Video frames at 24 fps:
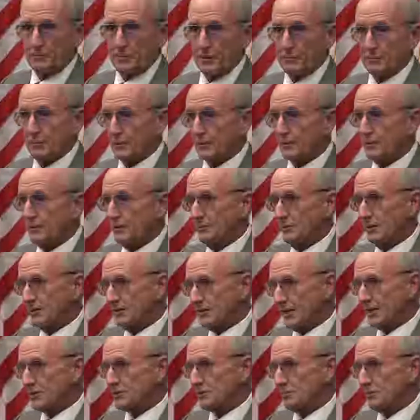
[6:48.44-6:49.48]
People are going to be
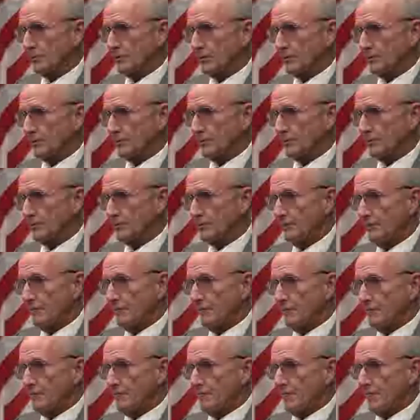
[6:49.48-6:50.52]
desperate.
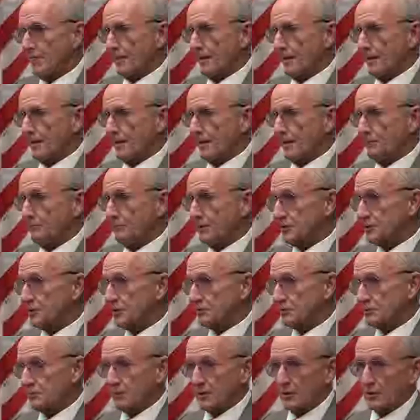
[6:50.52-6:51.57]
And
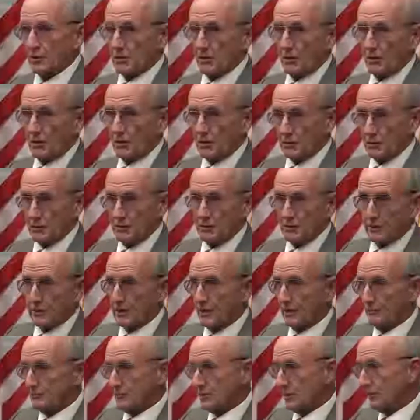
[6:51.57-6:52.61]
bishops are going to call on you to
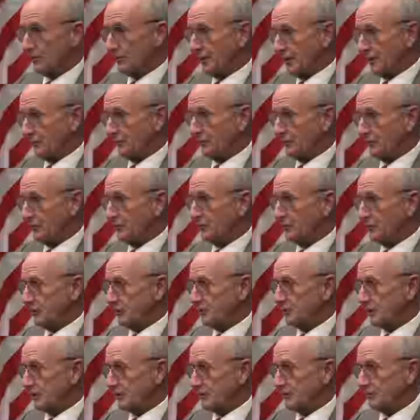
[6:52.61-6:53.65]
come donate food to
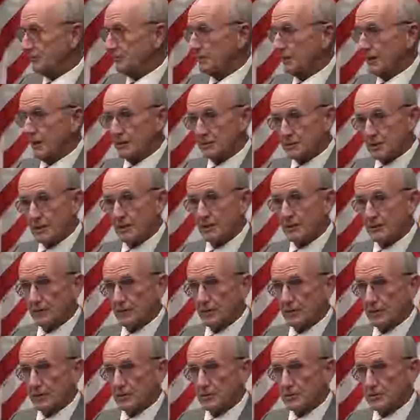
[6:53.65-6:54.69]
each other. But I'll tell you
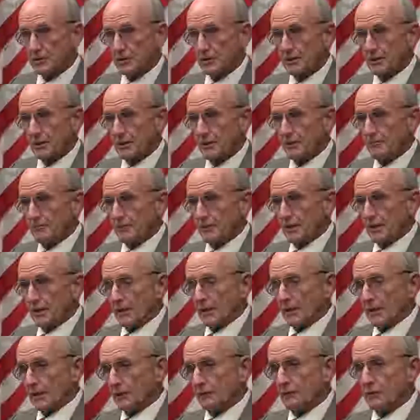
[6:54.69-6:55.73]
this.
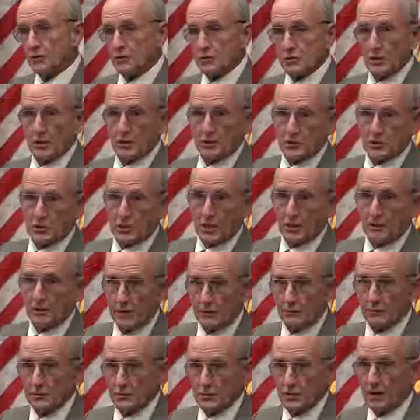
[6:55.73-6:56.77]
If you start
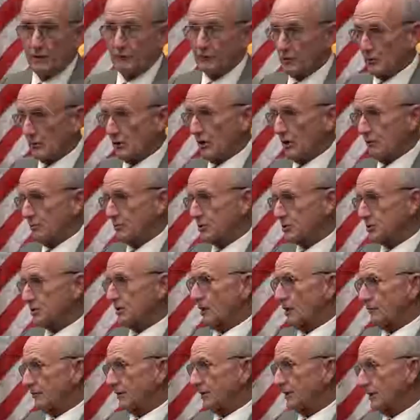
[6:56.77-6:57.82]
sharing what you have, you'll all be
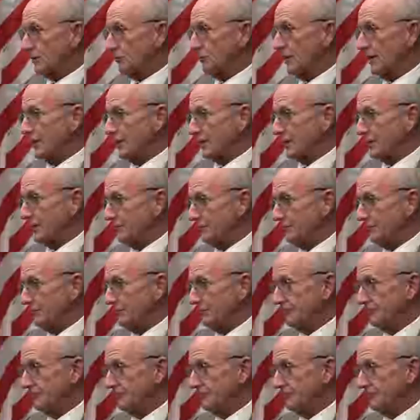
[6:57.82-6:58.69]
starving in a week.